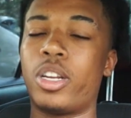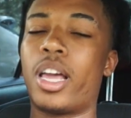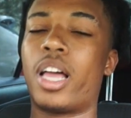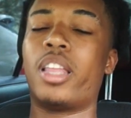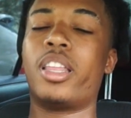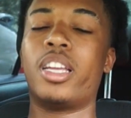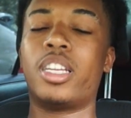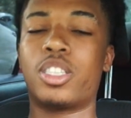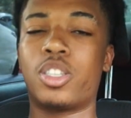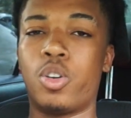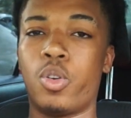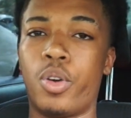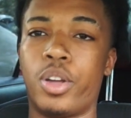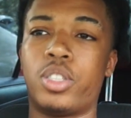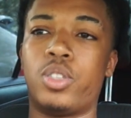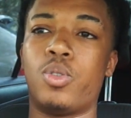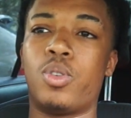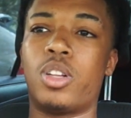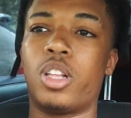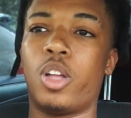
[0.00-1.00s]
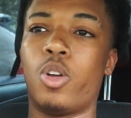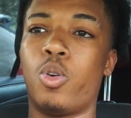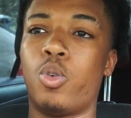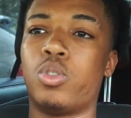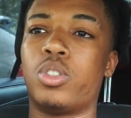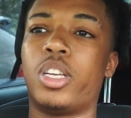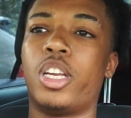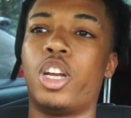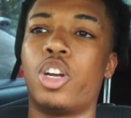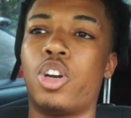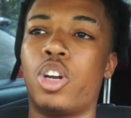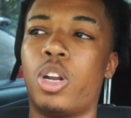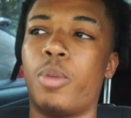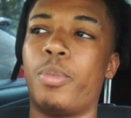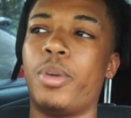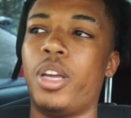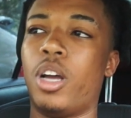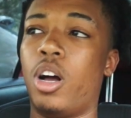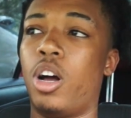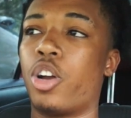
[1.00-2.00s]
Alley is going to close. And you're going to
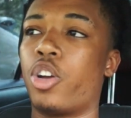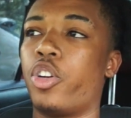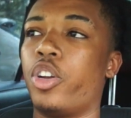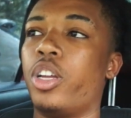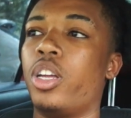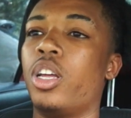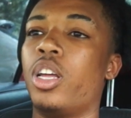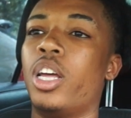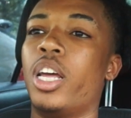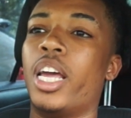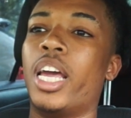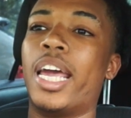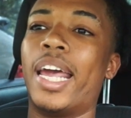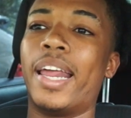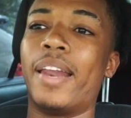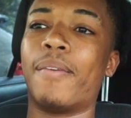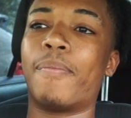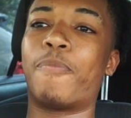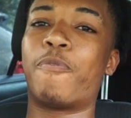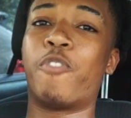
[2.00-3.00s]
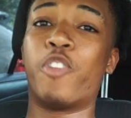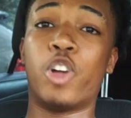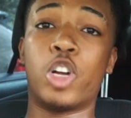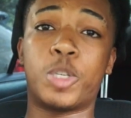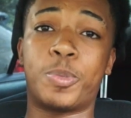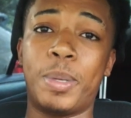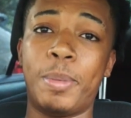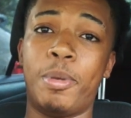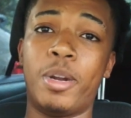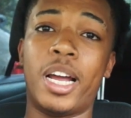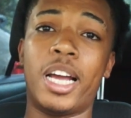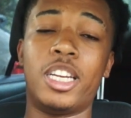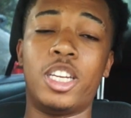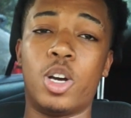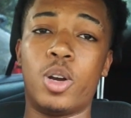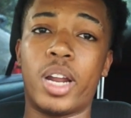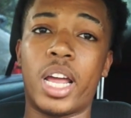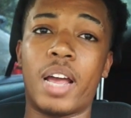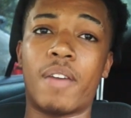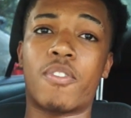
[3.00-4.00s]
be hungry. And for those people that
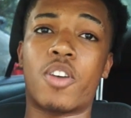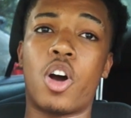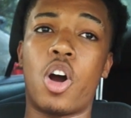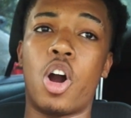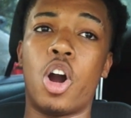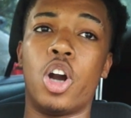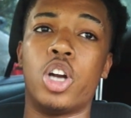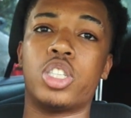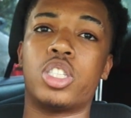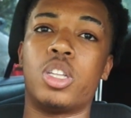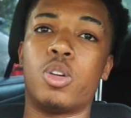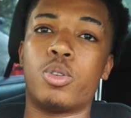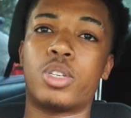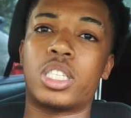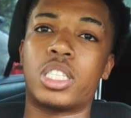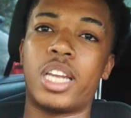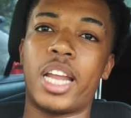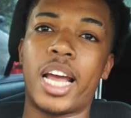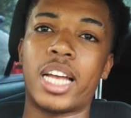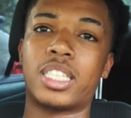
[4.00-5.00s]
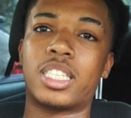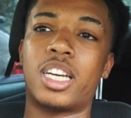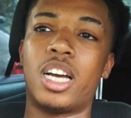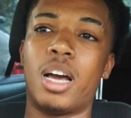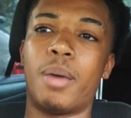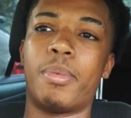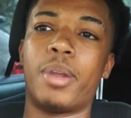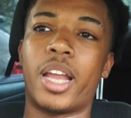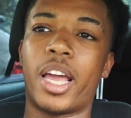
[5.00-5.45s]
don't have cars, those snacks come in